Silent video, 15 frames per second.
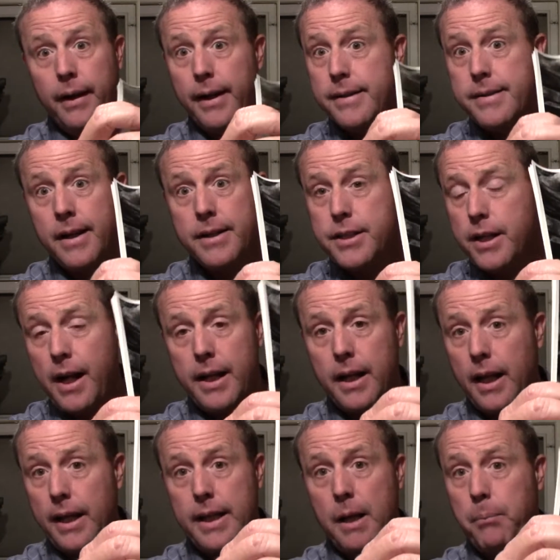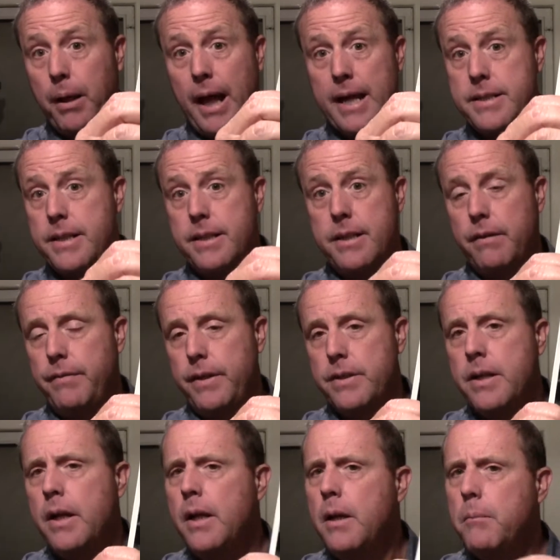It's not shining like that plastic stuff
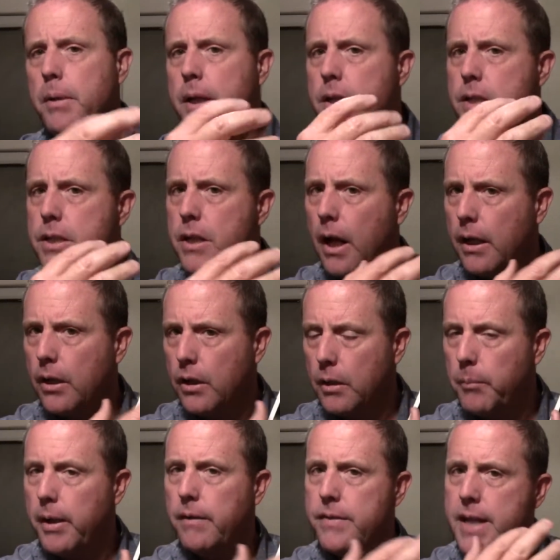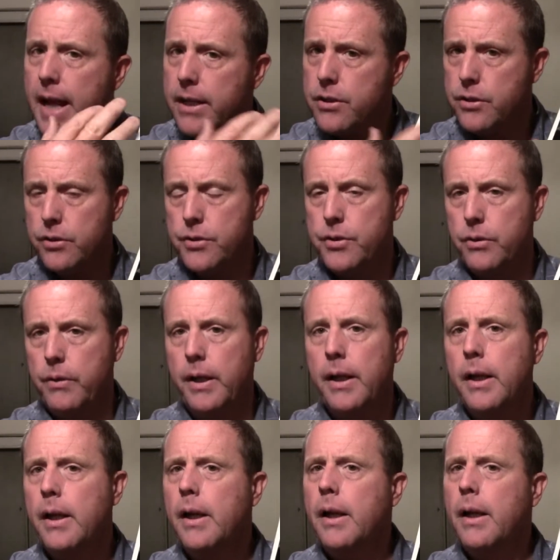is because it's got a little bit of texture to it.